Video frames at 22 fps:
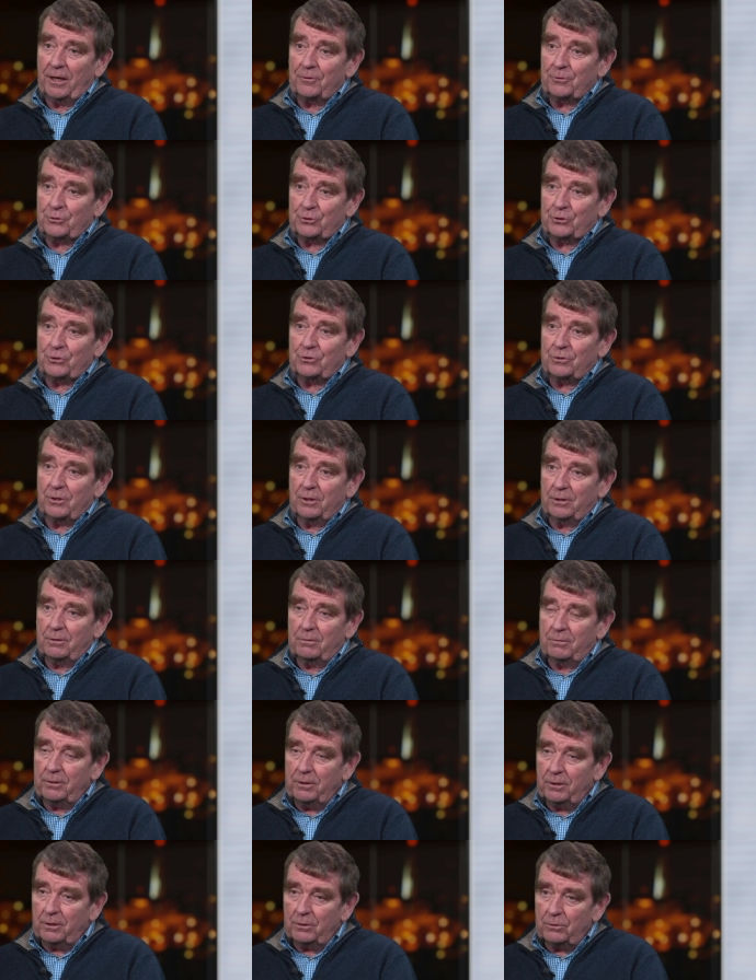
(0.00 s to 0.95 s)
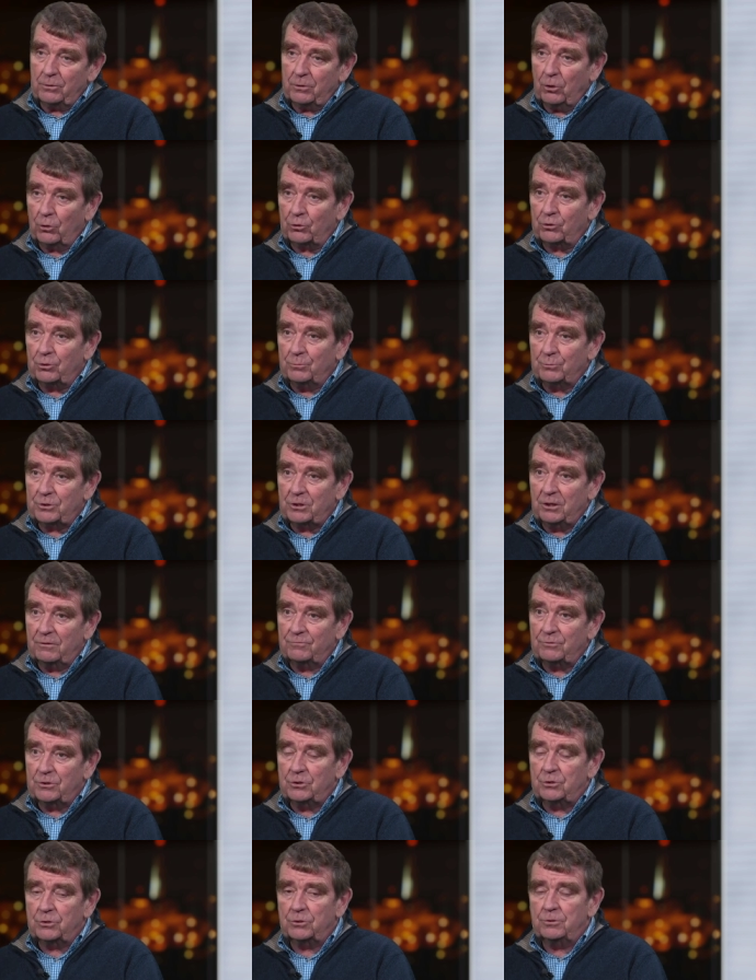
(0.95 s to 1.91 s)
others had, had you know, locked
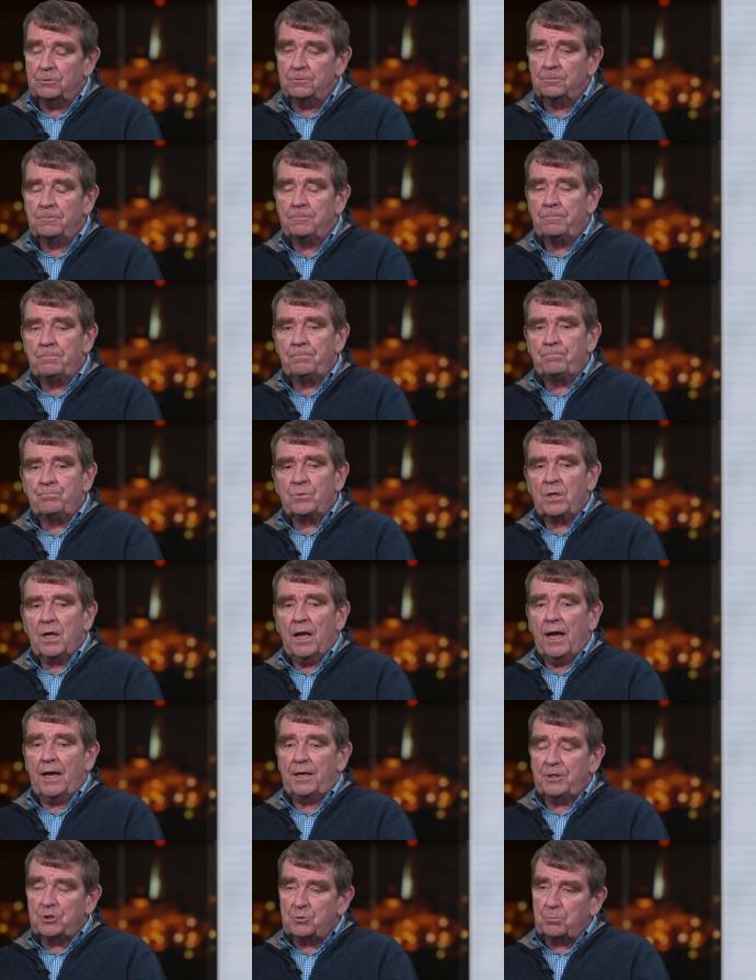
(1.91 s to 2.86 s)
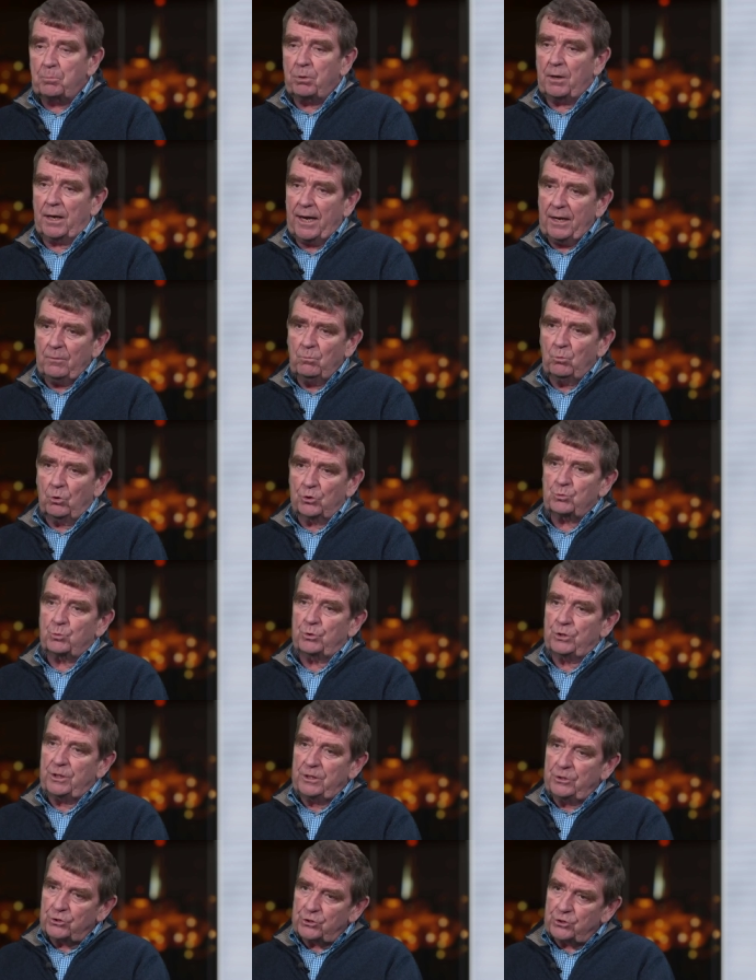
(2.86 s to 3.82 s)
themselves into. And his plan was
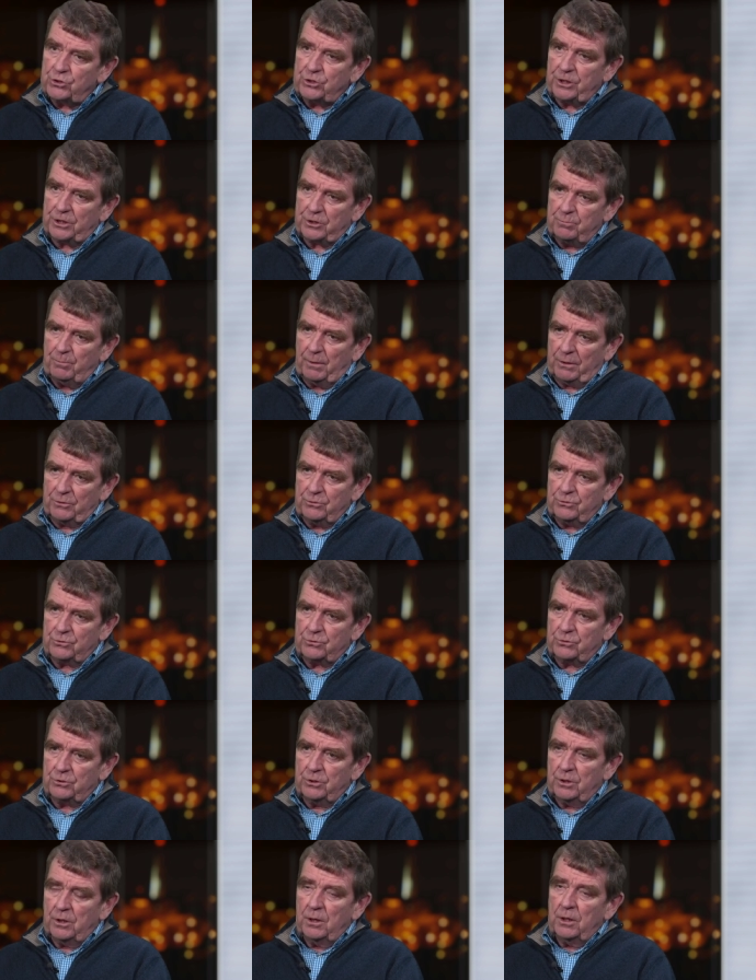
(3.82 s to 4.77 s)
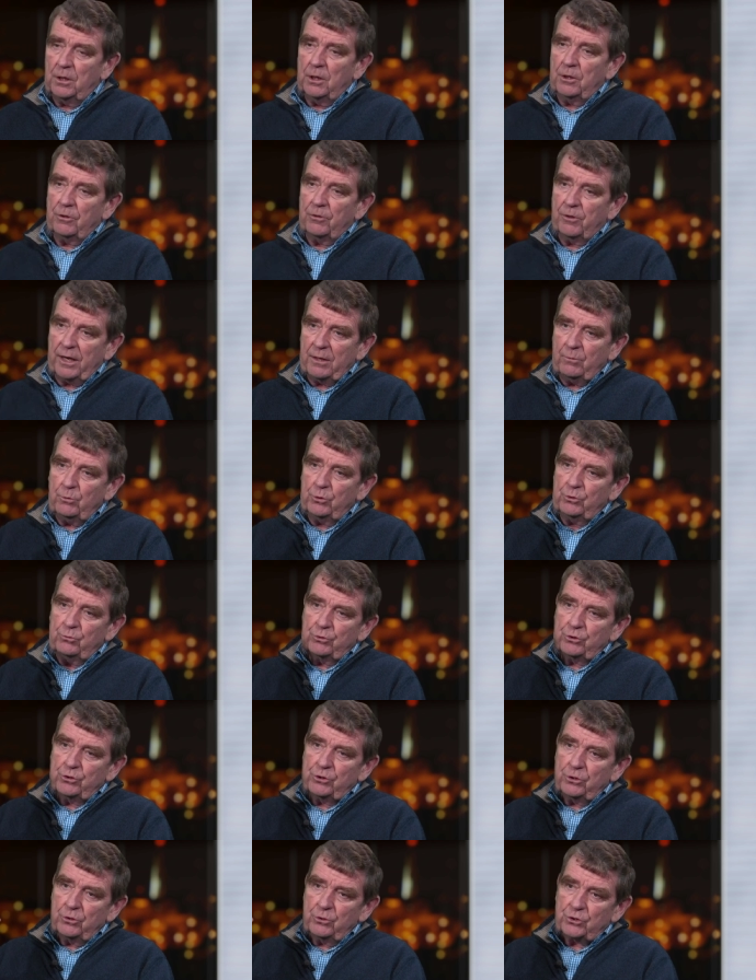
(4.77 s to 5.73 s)
within six months, they would
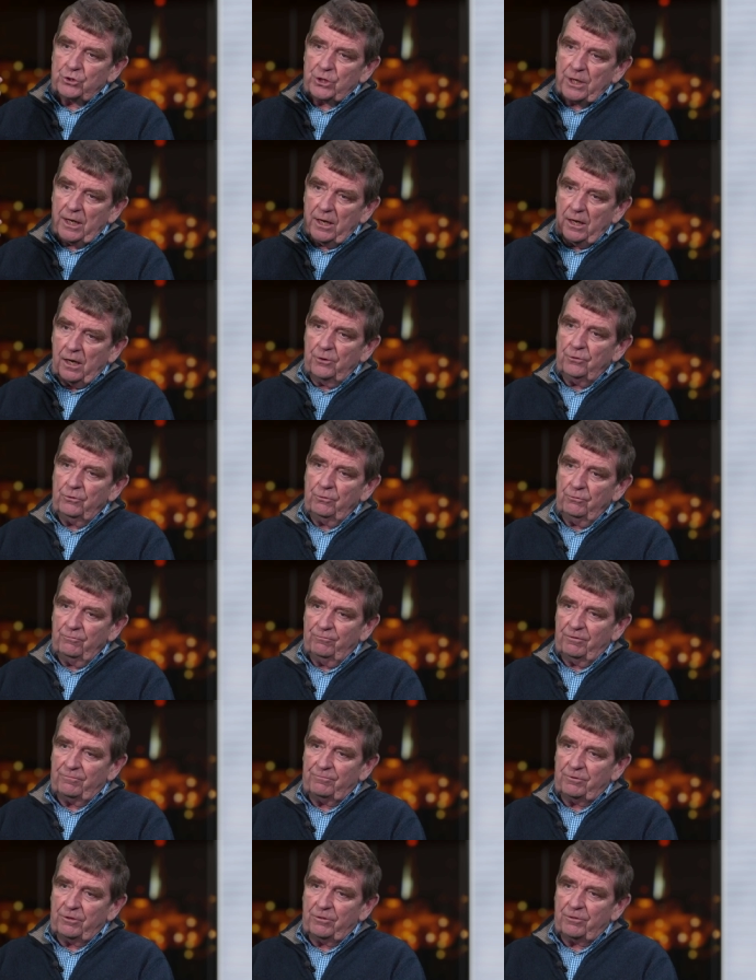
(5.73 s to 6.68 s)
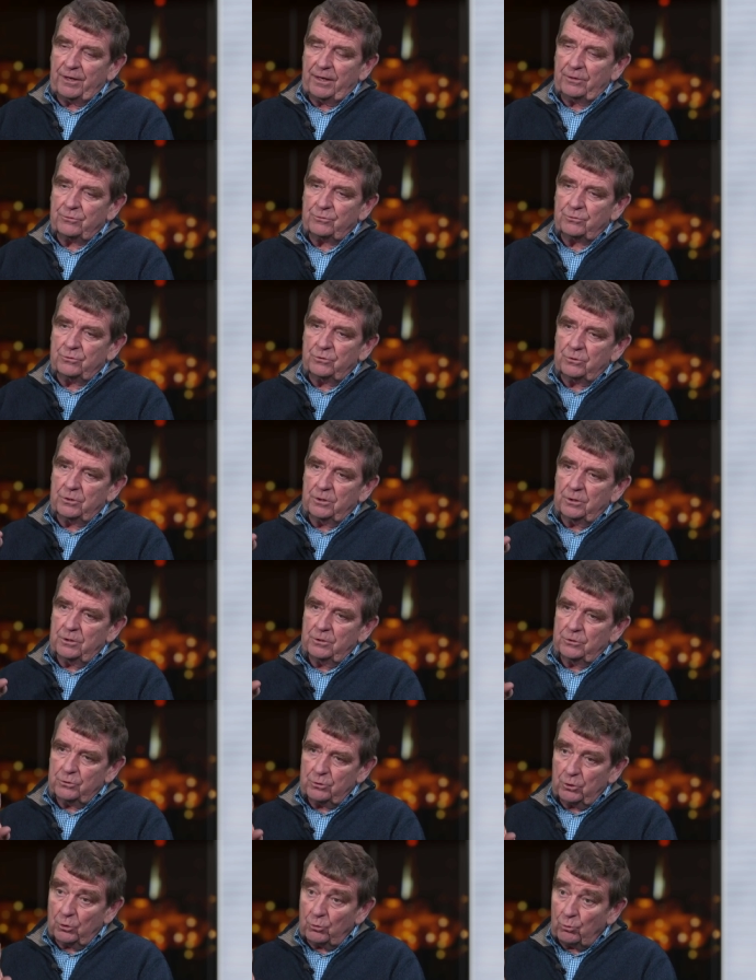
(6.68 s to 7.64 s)
reduce their 150,000
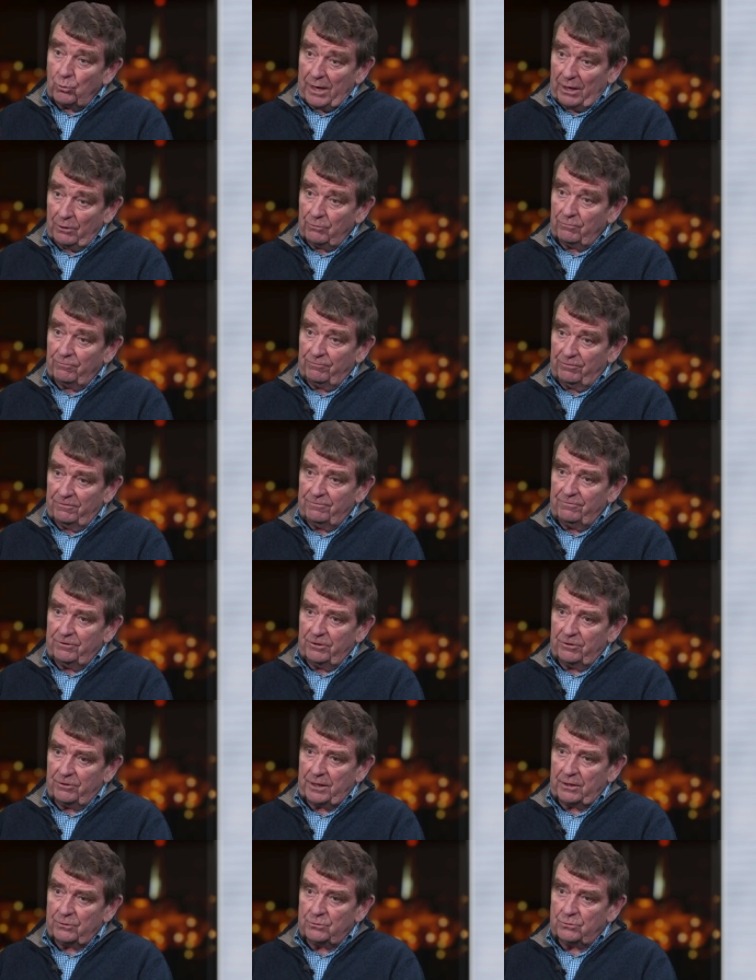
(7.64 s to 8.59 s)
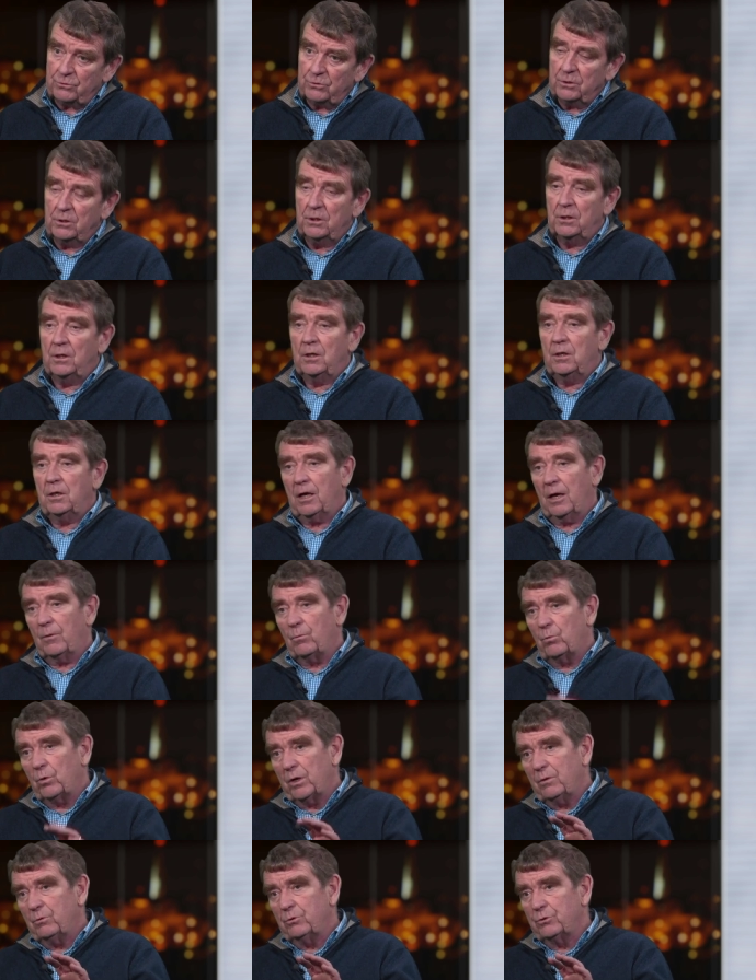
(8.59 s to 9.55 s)
to around 50,000,
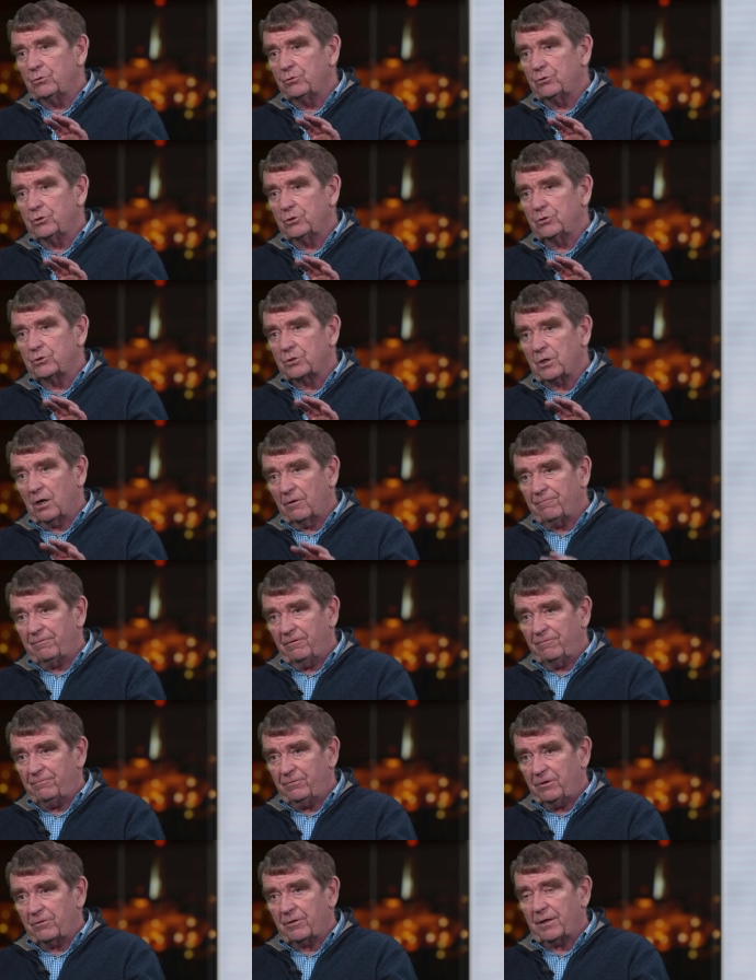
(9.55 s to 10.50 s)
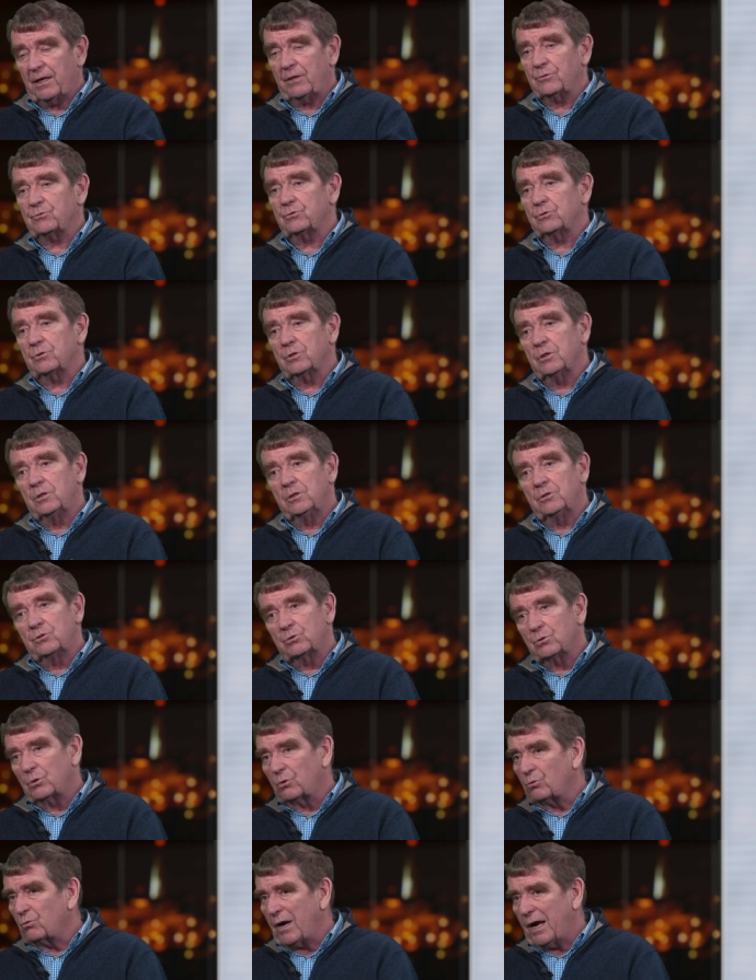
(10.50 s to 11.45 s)
and we would reduce our 50,000
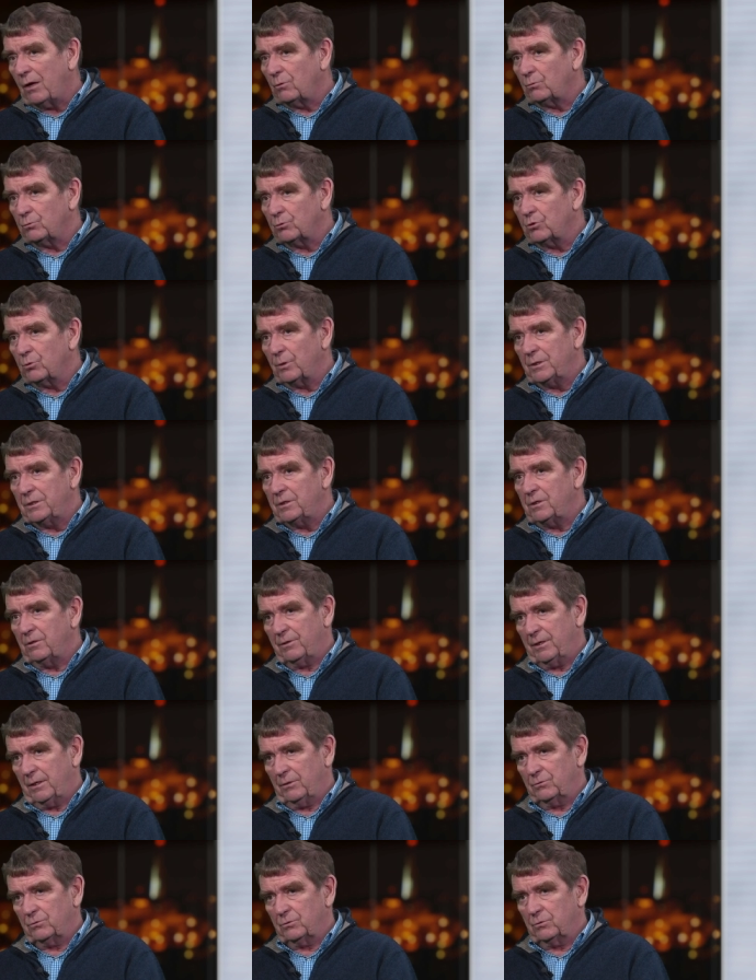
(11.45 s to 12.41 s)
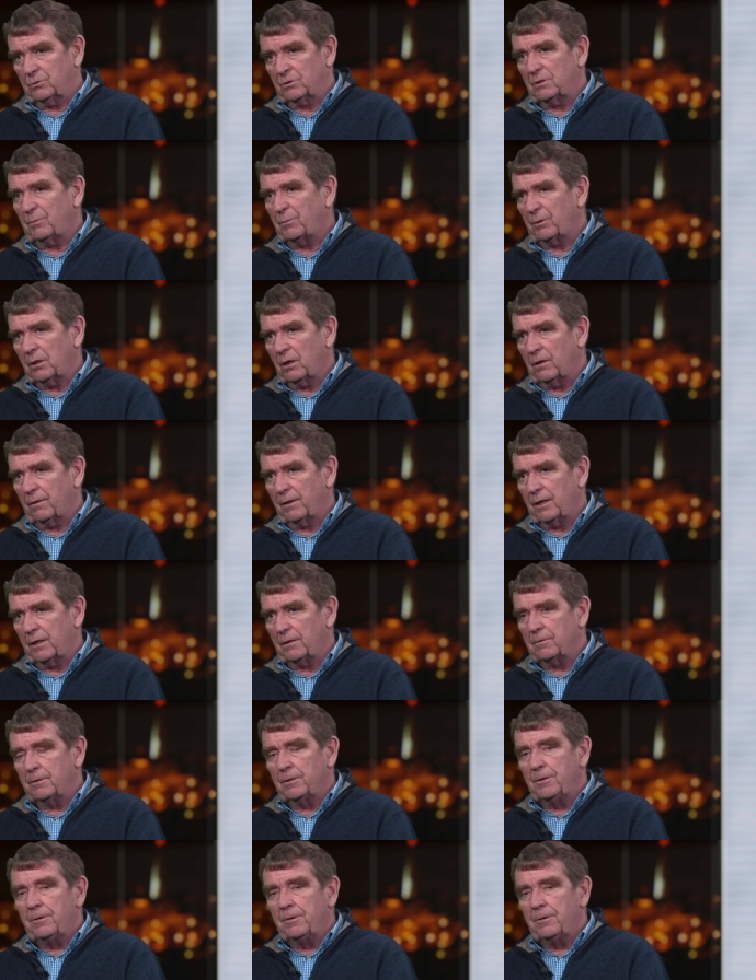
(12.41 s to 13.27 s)
to around 20,000, something like that.